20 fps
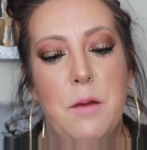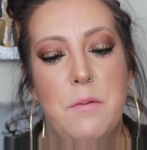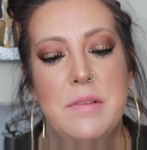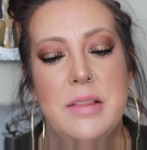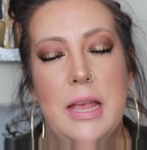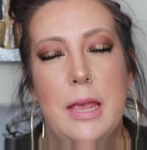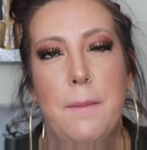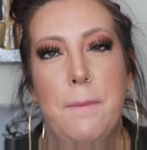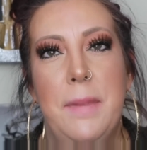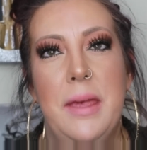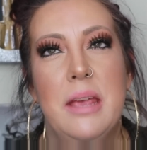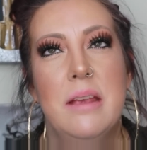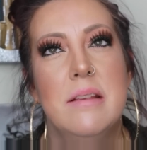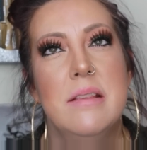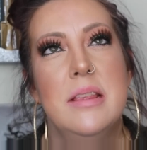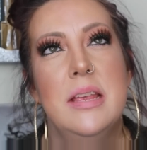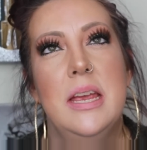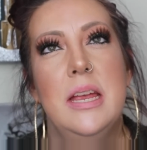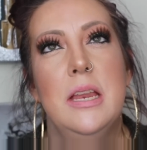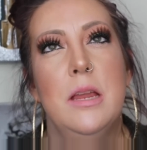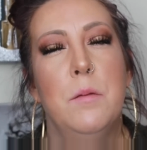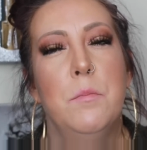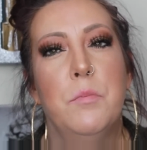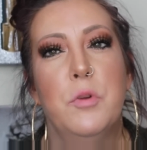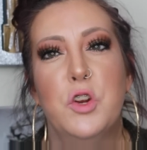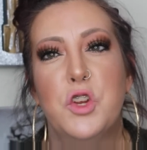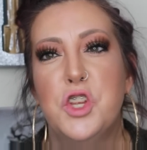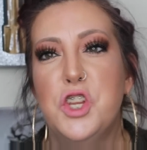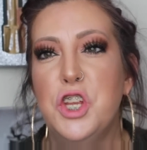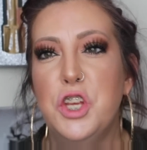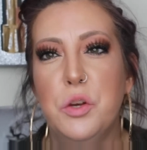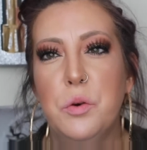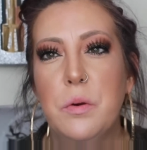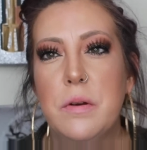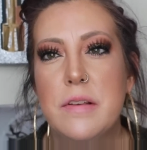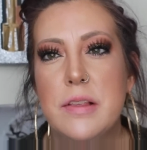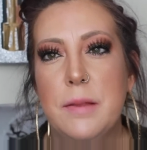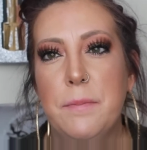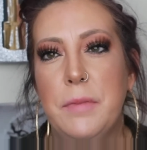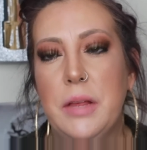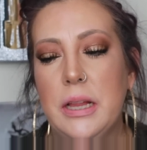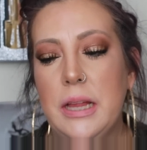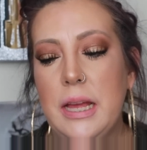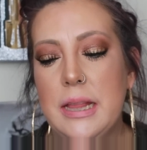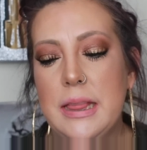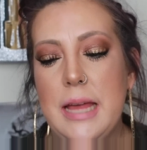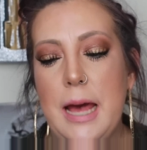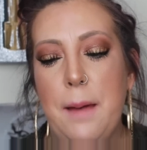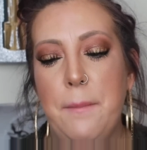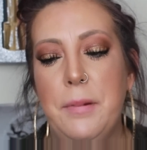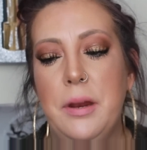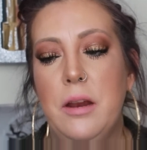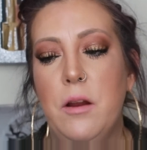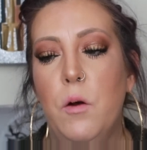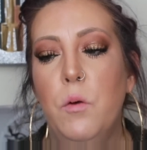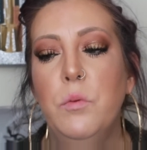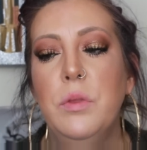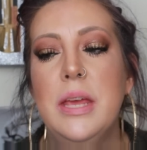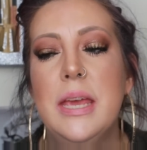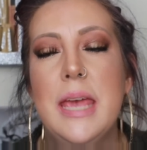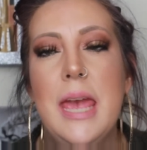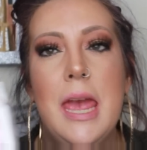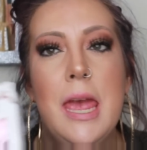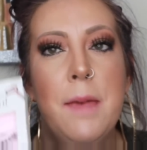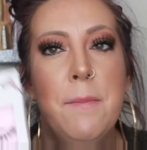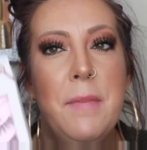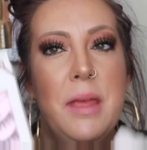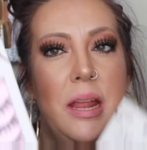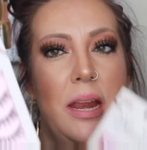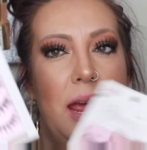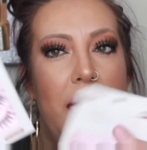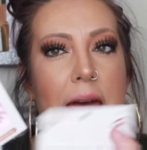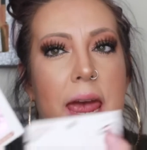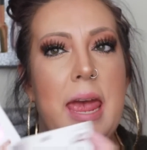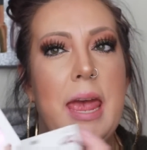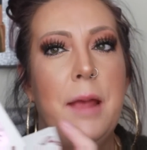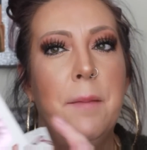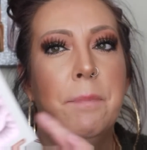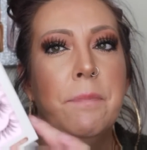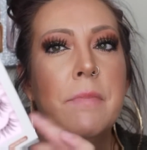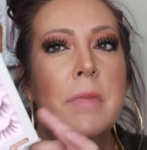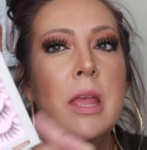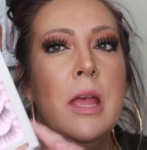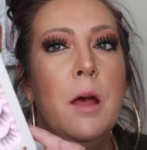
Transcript: It was like Pixie number two or something like that, but it only came in a